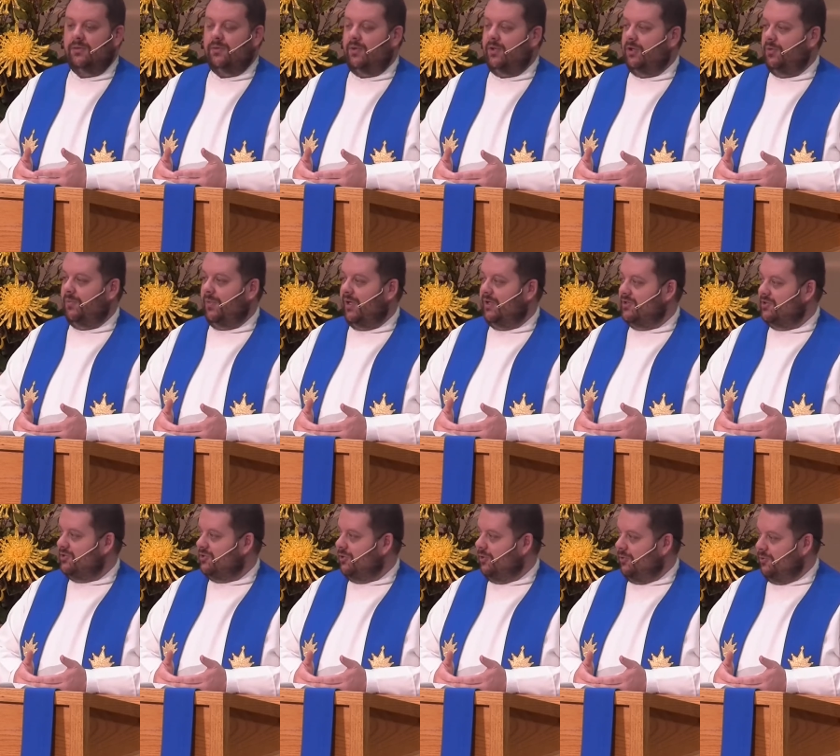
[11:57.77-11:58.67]
well, it might
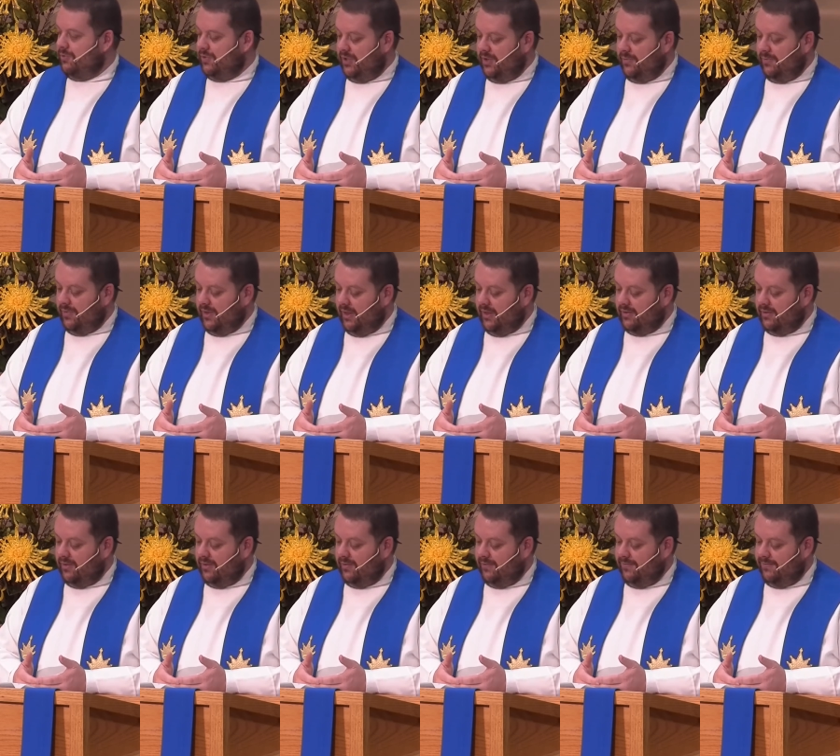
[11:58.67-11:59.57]
show him that
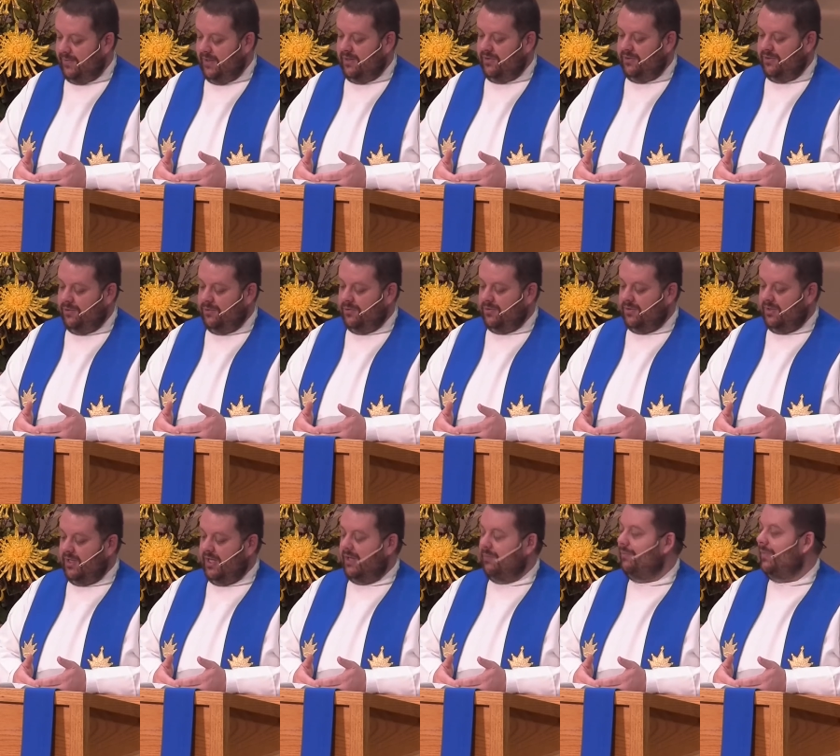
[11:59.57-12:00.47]
the faith you
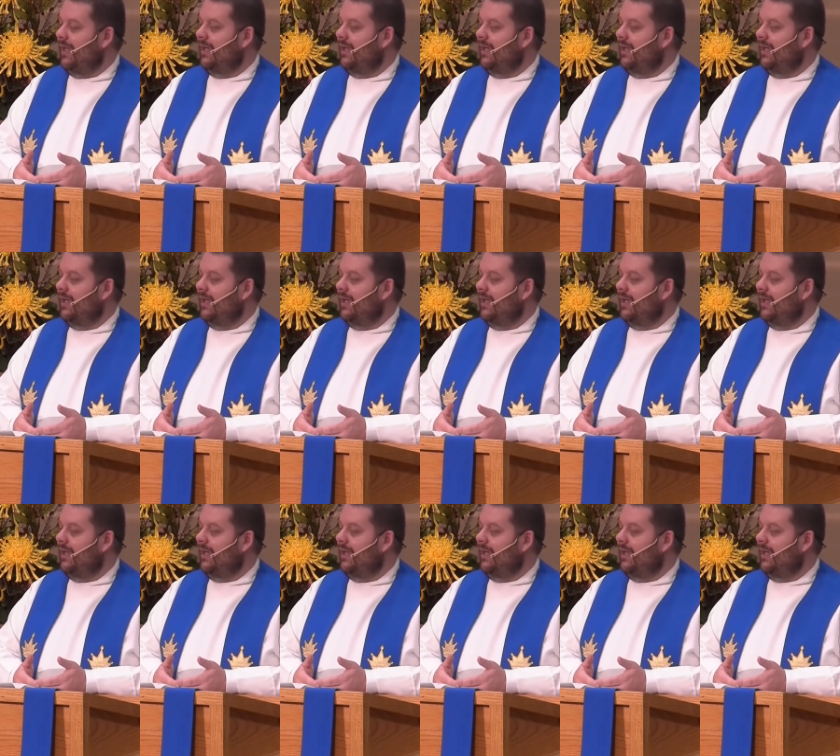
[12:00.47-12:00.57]
claim